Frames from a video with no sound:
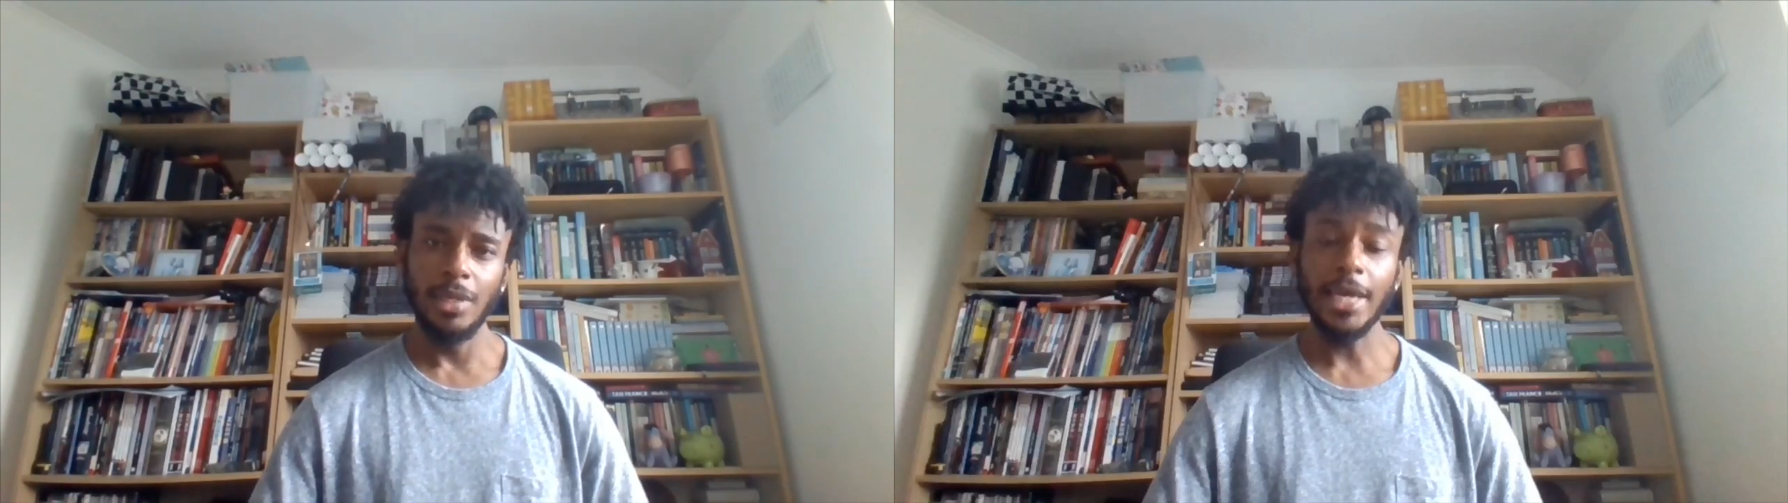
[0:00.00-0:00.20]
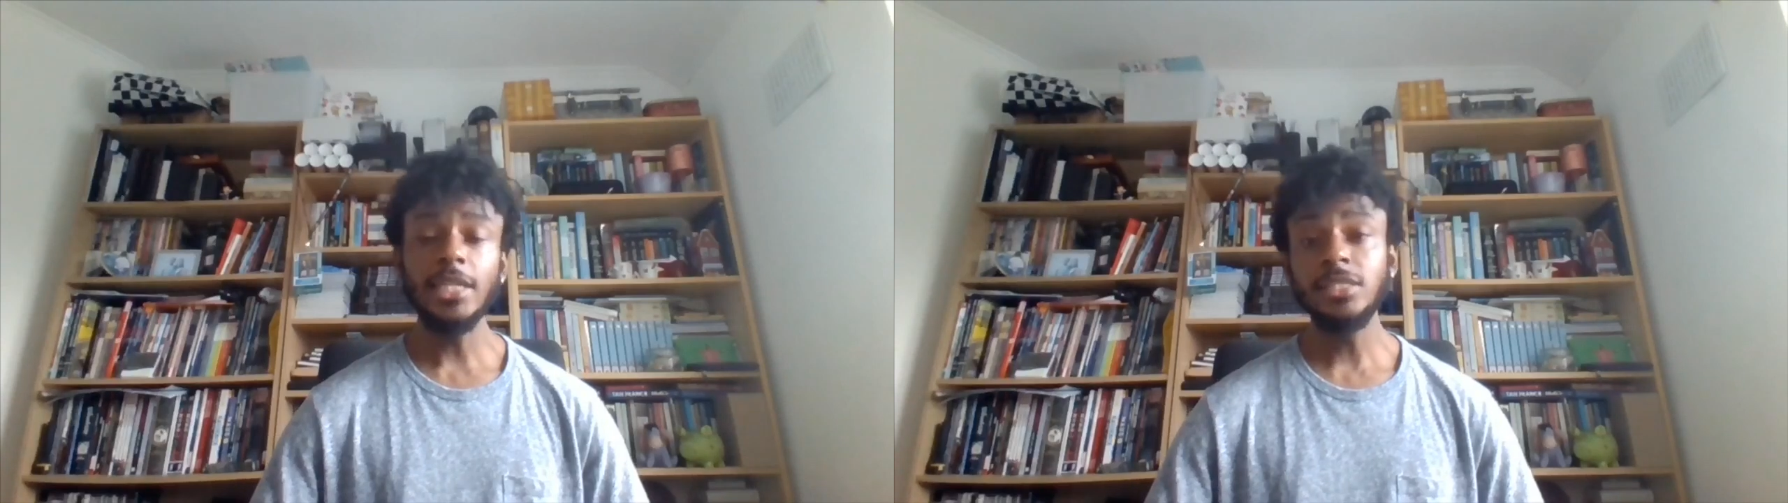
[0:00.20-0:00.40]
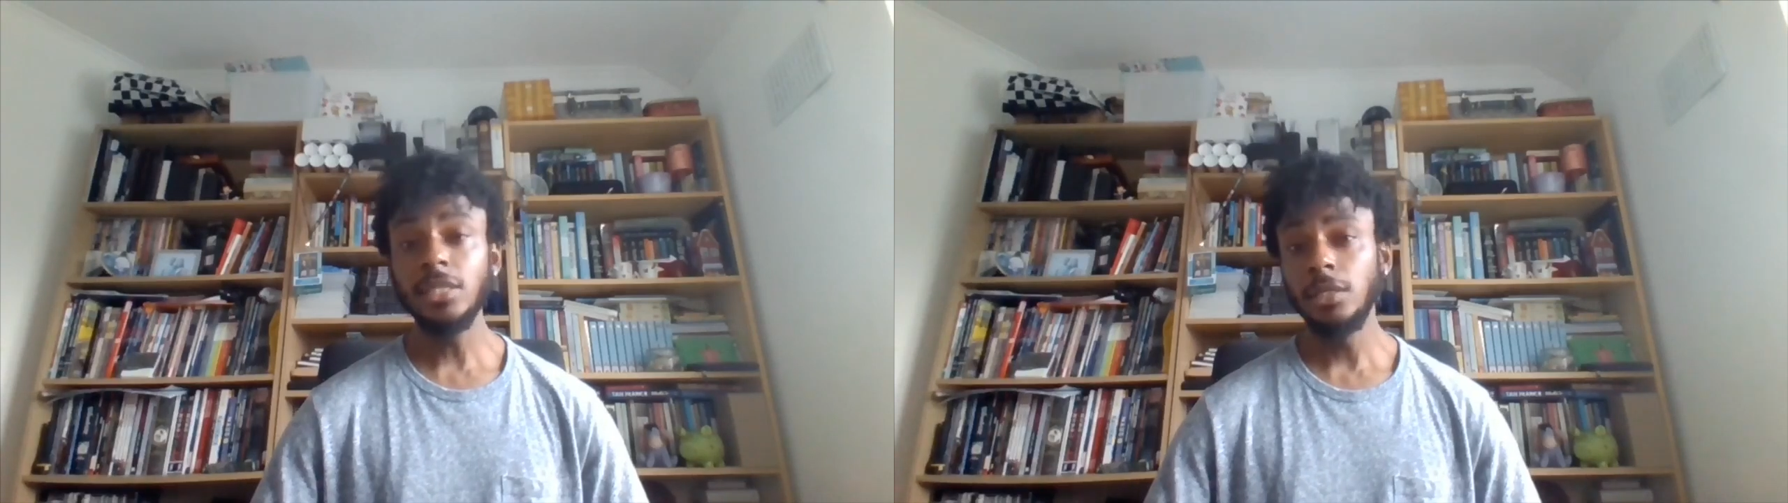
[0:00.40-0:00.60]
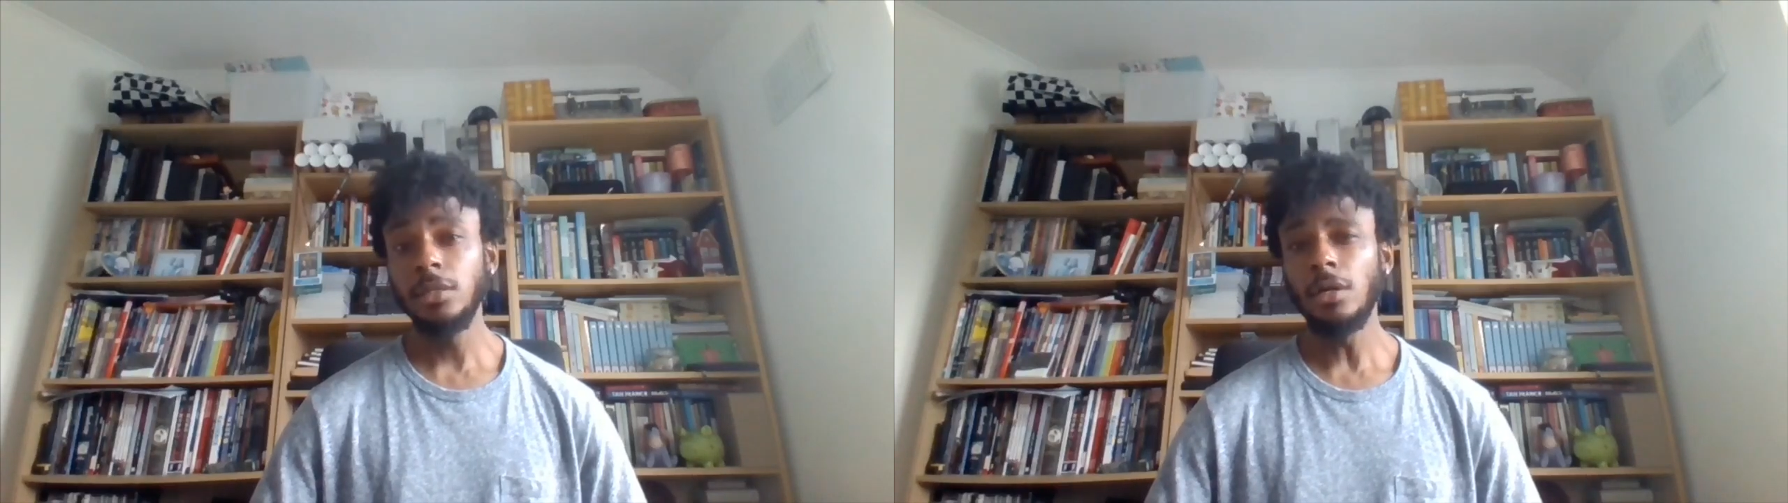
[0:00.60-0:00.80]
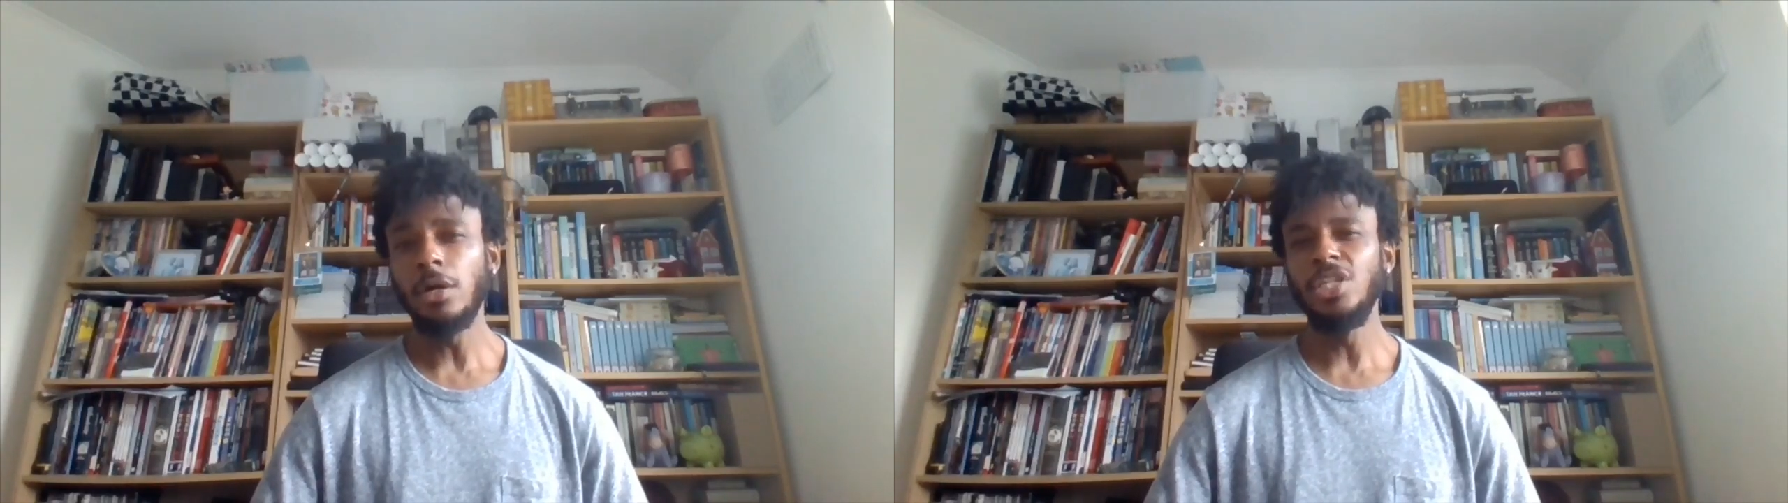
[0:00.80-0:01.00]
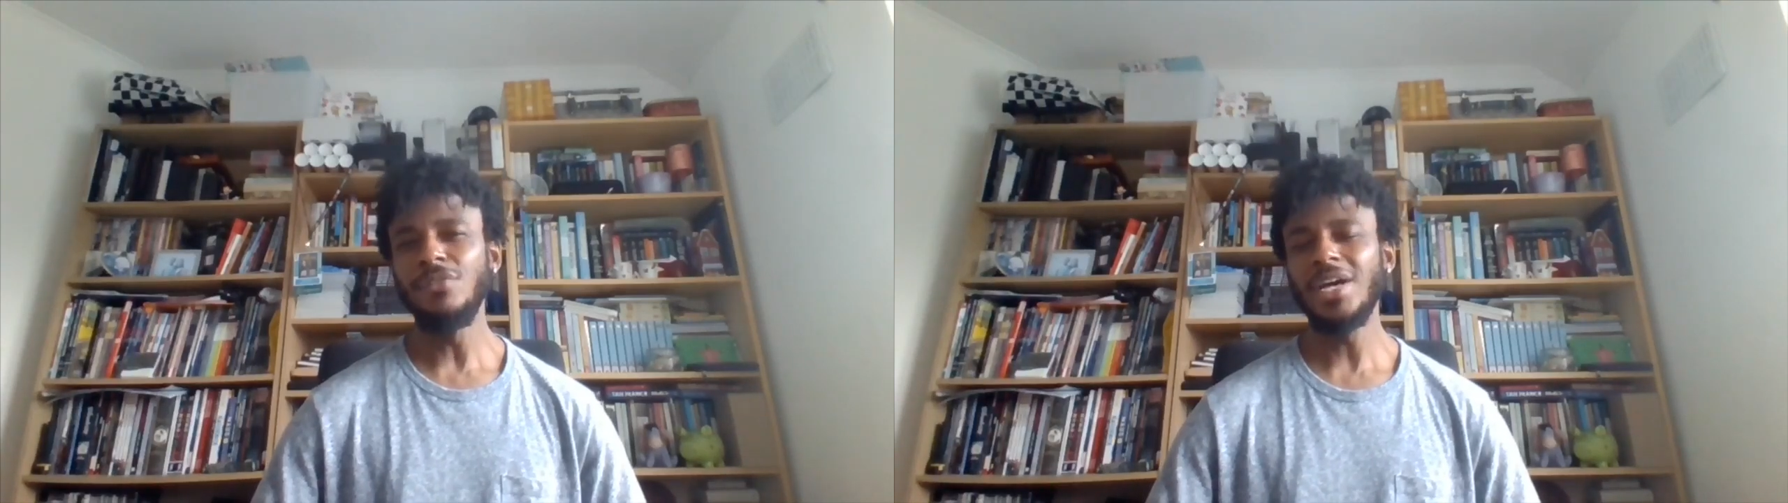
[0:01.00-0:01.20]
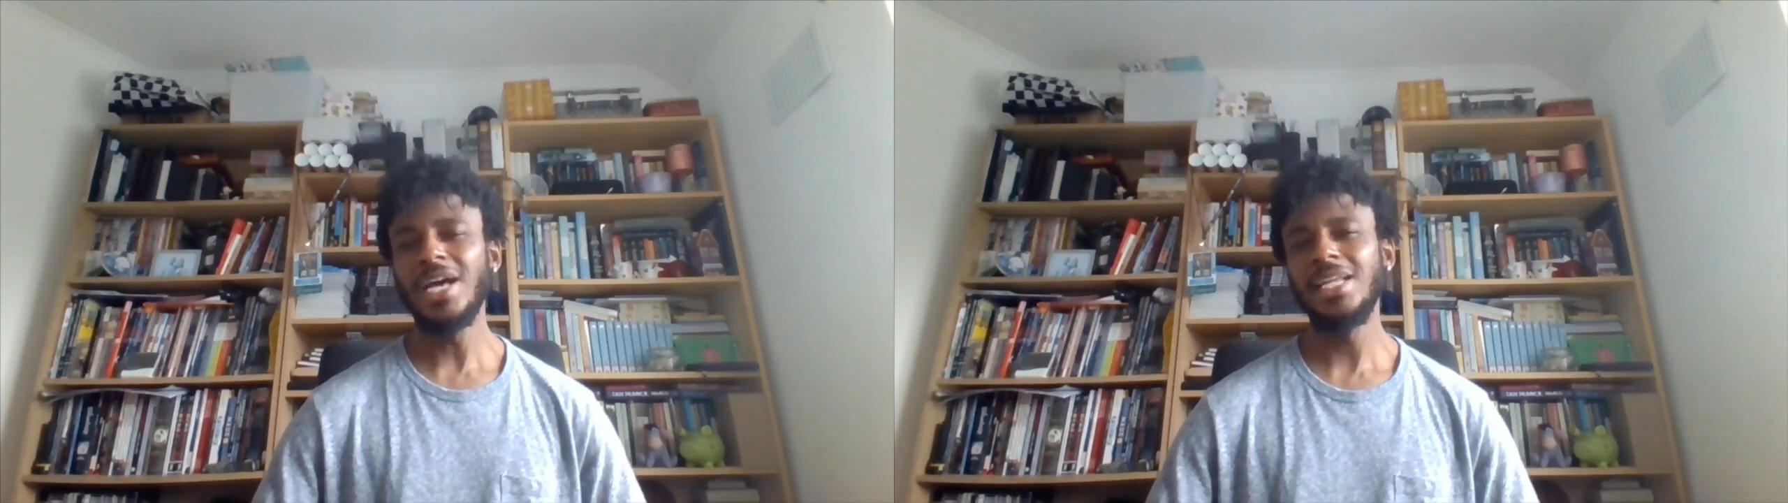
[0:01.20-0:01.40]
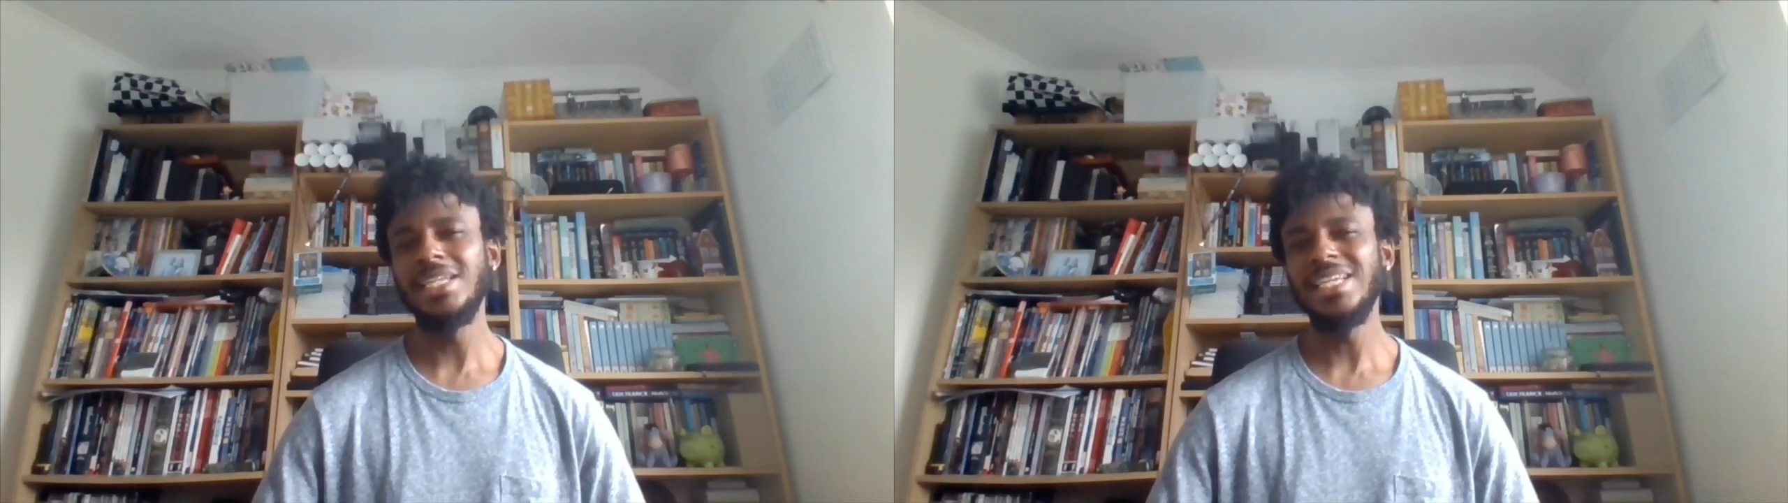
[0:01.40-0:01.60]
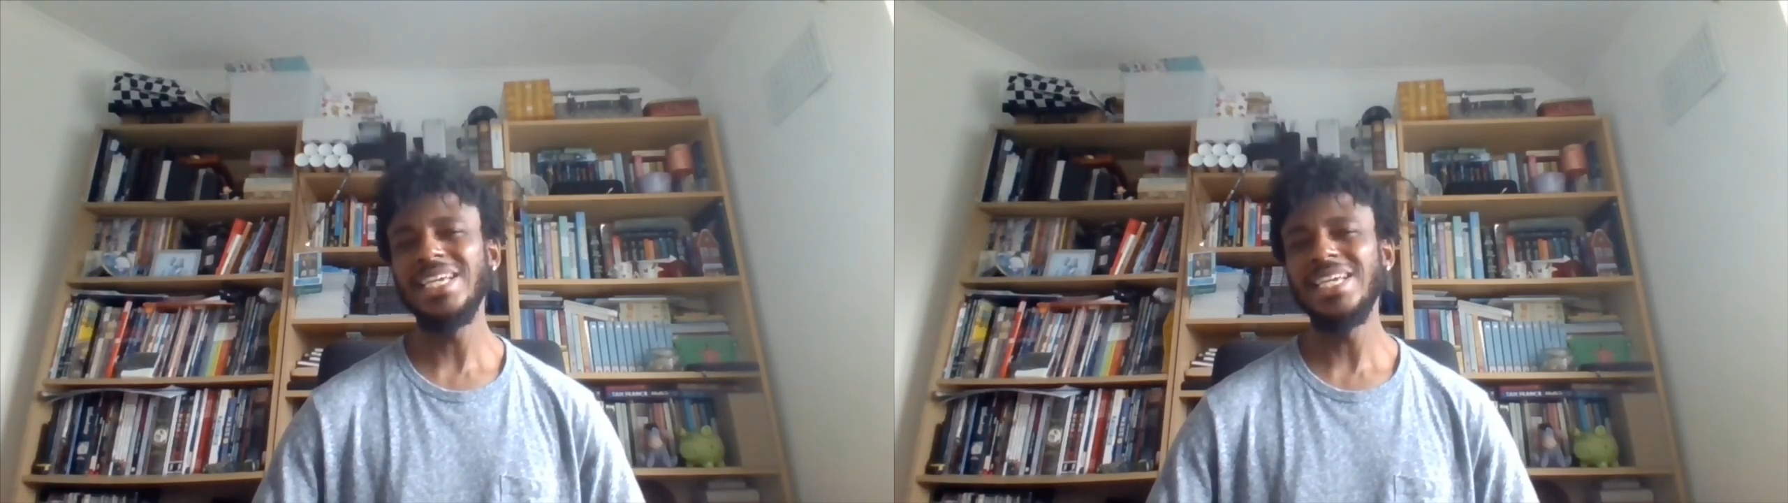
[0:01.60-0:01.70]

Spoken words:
Editing, on the other hand,